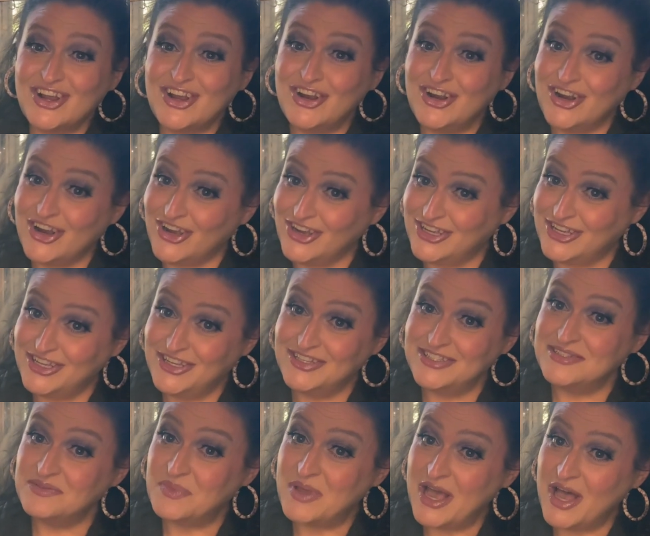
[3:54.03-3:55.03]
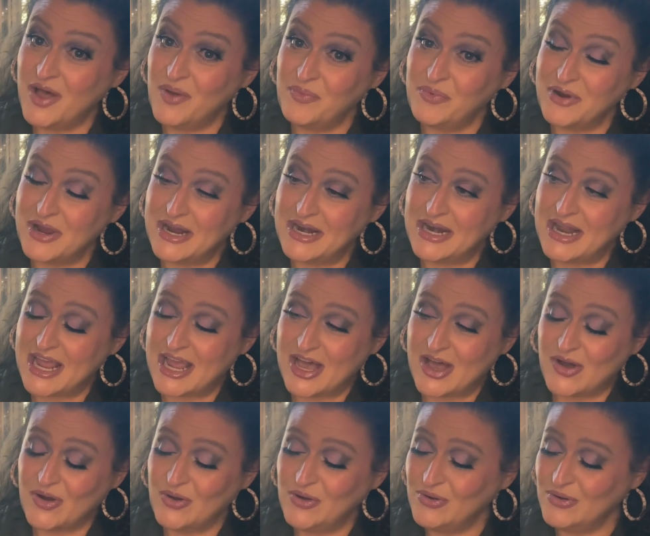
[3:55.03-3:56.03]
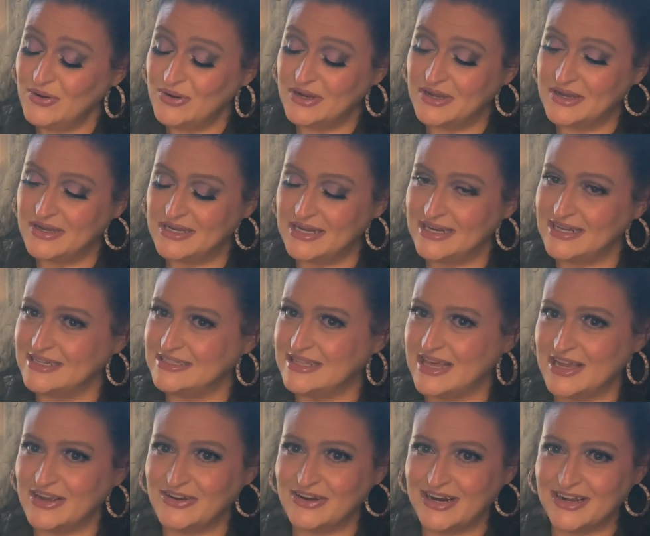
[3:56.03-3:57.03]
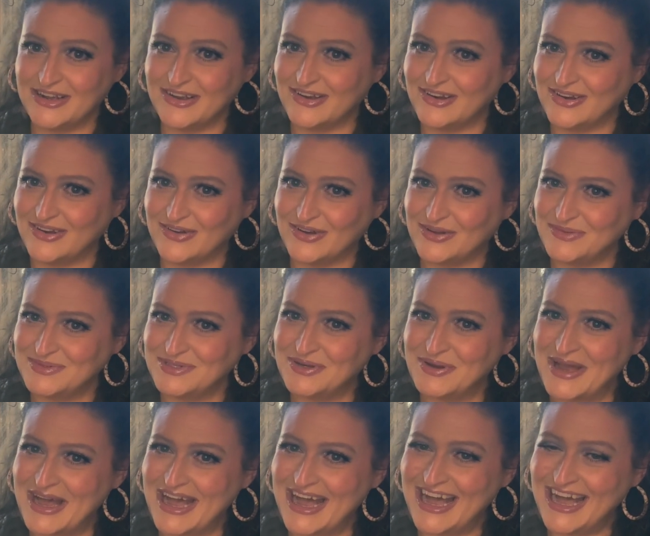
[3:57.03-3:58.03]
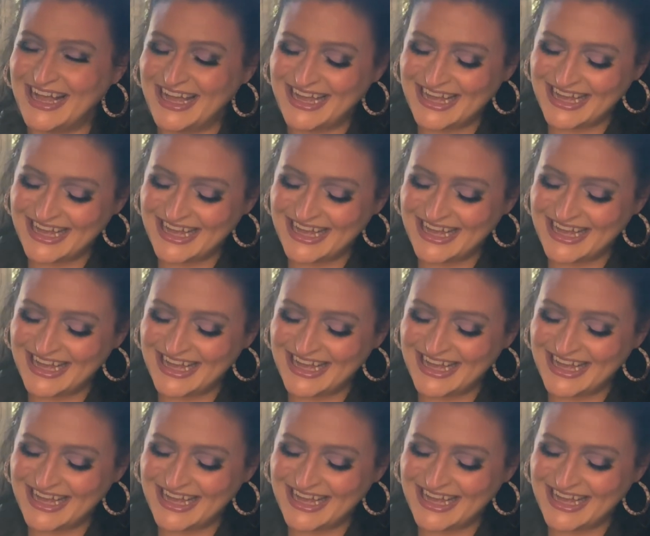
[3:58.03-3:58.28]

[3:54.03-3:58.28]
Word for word: Girl could use some help right now. Whew, I let that credit card girl up too high.